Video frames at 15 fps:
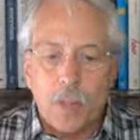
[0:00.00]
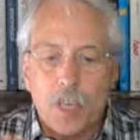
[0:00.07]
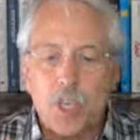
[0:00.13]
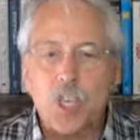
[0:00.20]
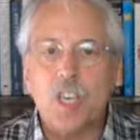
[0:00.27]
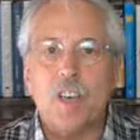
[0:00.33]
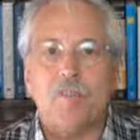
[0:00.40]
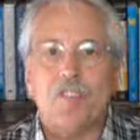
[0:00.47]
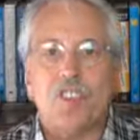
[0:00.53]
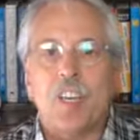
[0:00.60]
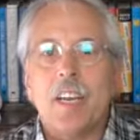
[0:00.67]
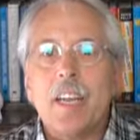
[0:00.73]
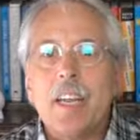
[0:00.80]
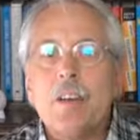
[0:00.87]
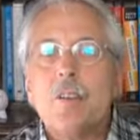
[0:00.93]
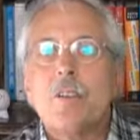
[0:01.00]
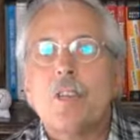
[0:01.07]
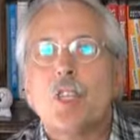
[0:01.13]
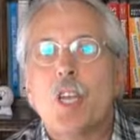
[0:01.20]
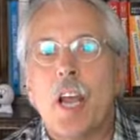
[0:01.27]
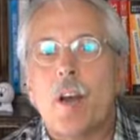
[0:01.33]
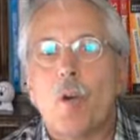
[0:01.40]
the shifts in
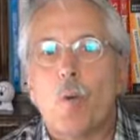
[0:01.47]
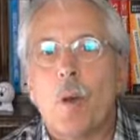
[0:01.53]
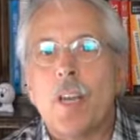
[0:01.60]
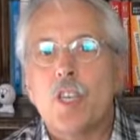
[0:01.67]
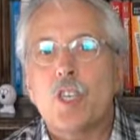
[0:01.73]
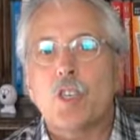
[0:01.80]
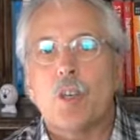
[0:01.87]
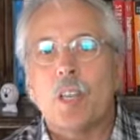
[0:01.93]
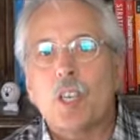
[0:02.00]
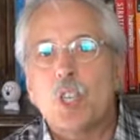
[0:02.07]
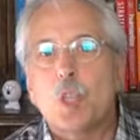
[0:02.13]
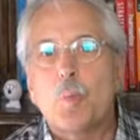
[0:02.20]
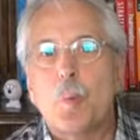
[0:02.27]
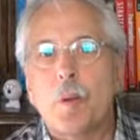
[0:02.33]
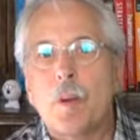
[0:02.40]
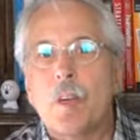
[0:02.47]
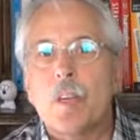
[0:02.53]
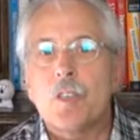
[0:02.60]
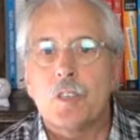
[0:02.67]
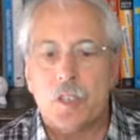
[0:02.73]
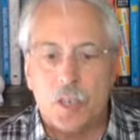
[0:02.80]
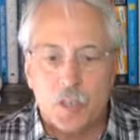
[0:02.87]
intergenerational
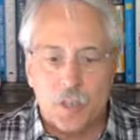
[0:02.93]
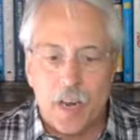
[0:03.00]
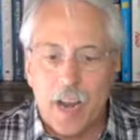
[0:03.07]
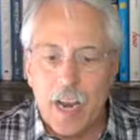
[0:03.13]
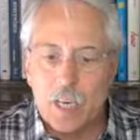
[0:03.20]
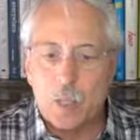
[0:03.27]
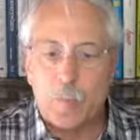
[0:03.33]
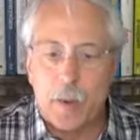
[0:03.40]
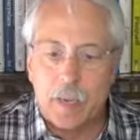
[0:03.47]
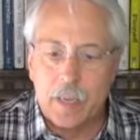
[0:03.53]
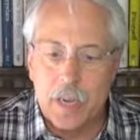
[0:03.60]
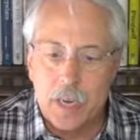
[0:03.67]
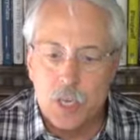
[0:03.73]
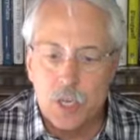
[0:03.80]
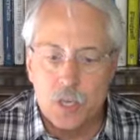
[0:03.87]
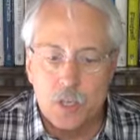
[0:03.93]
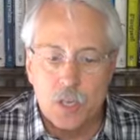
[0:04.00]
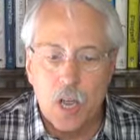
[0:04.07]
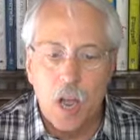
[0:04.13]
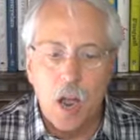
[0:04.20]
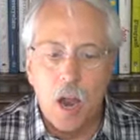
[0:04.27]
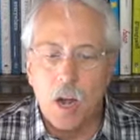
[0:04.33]
experiences and
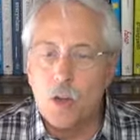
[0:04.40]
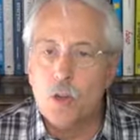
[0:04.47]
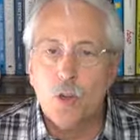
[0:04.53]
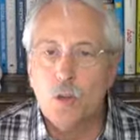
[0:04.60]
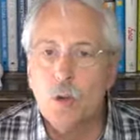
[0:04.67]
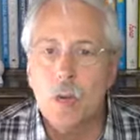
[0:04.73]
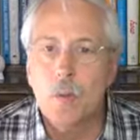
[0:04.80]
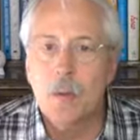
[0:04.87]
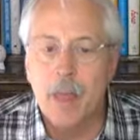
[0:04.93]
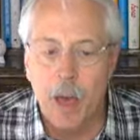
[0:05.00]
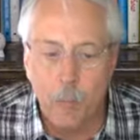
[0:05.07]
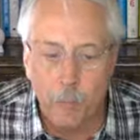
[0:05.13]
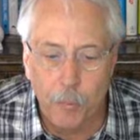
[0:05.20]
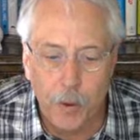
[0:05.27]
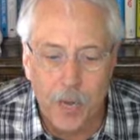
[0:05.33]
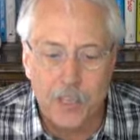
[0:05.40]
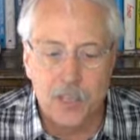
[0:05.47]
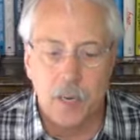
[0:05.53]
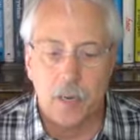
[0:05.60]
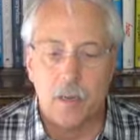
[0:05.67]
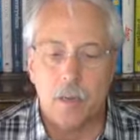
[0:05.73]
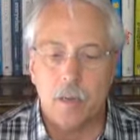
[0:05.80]
expectations are truly without
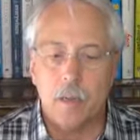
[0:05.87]
precedent.